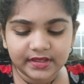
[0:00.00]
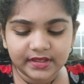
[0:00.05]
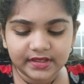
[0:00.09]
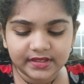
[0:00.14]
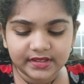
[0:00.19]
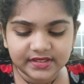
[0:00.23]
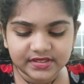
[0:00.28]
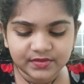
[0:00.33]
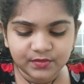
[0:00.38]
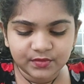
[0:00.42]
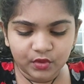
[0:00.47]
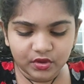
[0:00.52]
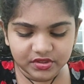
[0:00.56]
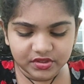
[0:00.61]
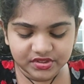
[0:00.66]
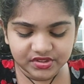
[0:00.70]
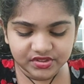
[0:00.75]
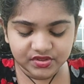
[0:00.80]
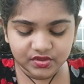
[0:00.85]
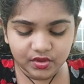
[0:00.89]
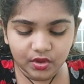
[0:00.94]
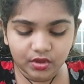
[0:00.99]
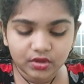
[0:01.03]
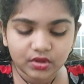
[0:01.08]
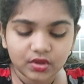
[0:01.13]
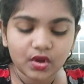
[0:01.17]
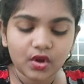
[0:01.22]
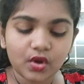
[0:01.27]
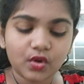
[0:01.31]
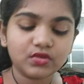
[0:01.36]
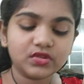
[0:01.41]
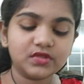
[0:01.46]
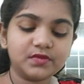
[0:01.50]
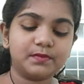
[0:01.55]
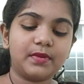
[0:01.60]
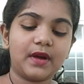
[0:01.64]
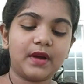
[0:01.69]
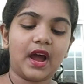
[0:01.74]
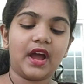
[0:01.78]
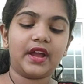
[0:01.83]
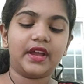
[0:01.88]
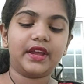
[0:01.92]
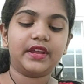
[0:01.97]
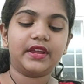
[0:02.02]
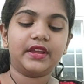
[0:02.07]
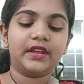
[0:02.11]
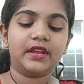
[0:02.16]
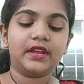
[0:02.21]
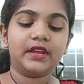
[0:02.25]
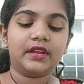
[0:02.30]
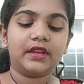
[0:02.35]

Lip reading: He was swallowed by